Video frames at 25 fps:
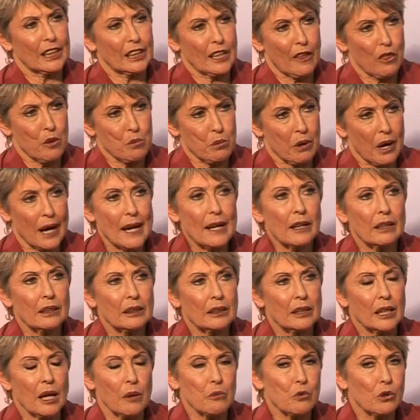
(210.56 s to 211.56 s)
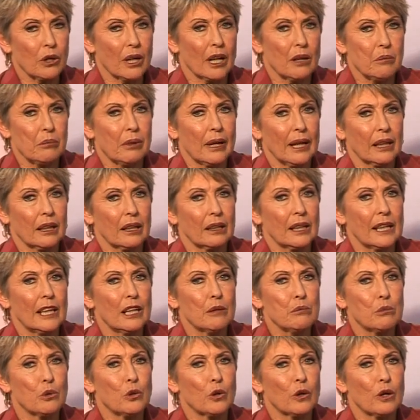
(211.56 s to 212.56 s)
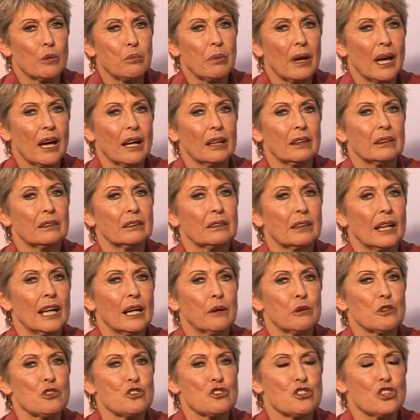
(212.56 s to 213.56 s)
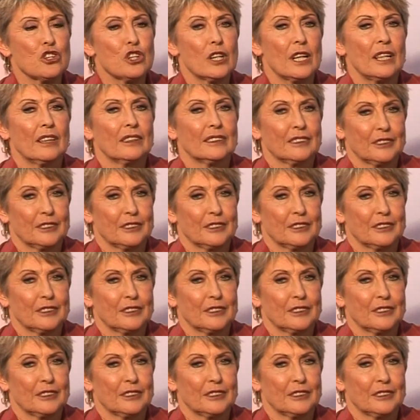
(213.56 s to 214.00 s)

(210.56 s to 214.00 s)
another break, and we'll come back and hear more about Howard's journey.